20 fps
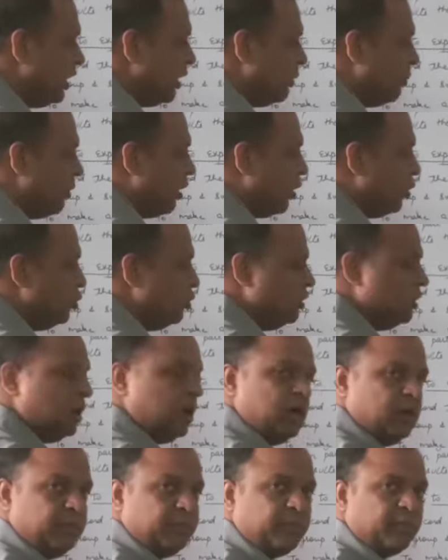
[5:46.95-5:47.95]
about
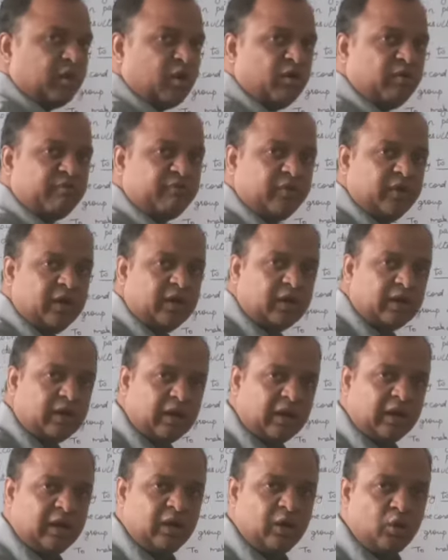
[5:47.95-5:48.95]
the profit
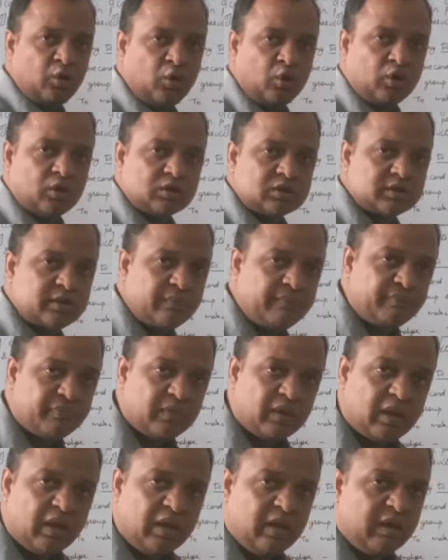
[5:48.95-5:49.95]
and loss.
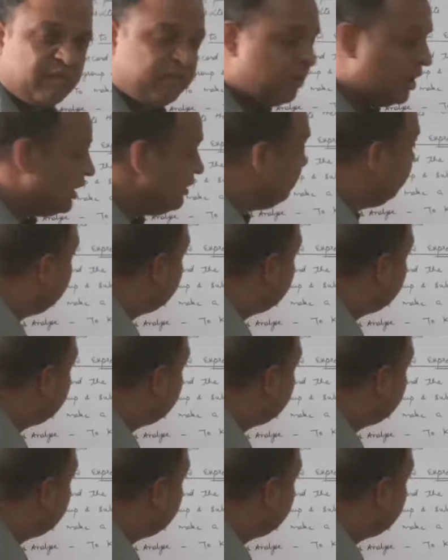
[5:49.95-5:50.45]
When